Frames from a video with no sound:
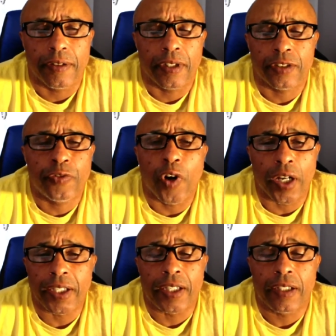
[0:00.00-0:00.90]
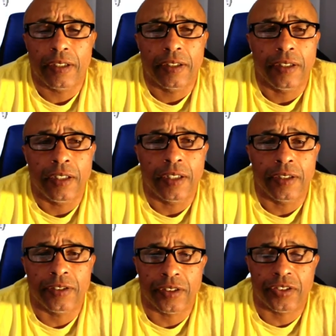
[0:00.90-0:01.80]
it's foggy.
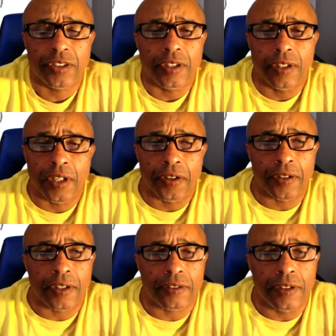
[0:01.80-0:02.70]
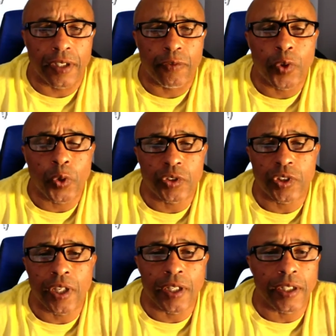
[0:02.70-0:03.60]
There's a sea layer that rolls
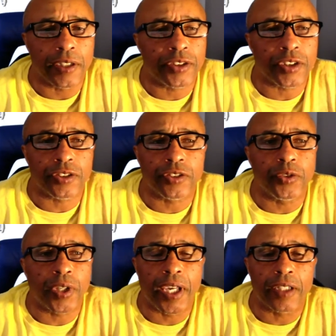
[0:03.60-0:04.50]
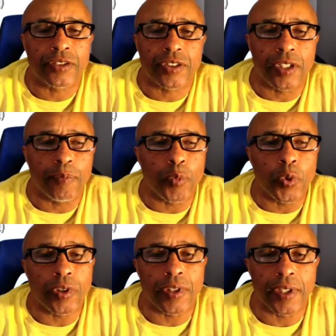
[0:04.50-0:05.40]
in, and it just you can't see
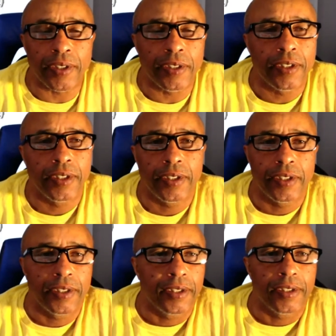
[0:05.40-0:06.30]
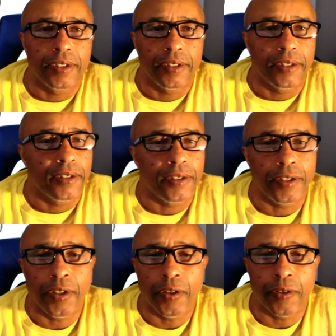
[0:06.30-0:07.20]
more than
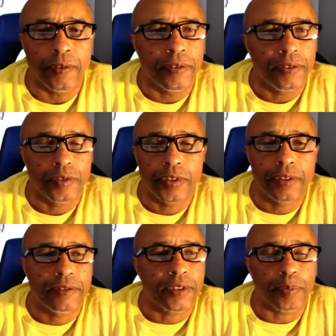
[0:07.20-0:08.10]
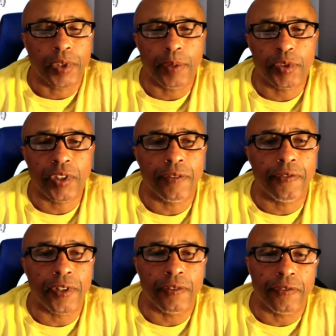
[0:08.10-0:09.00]
you know sometimes 10
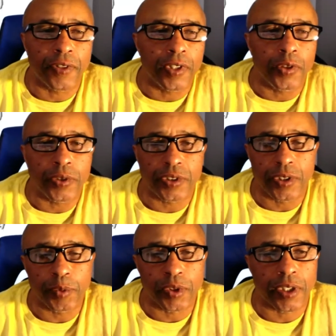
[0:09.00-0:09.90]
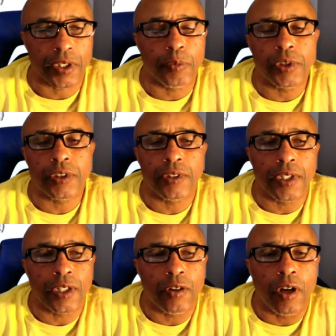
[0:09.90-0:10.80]
feet in front of you. It seems like I went to
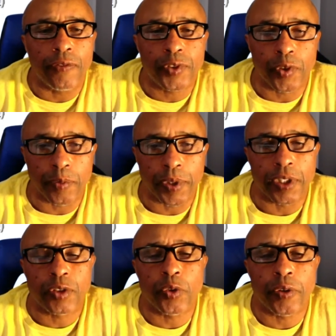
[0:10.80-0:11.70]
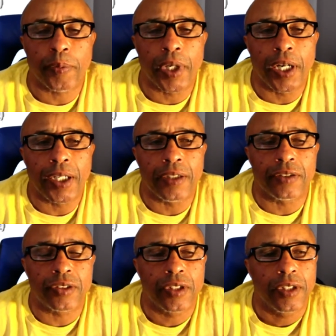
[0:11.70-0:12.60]
the golf tournament at Torrey Pines,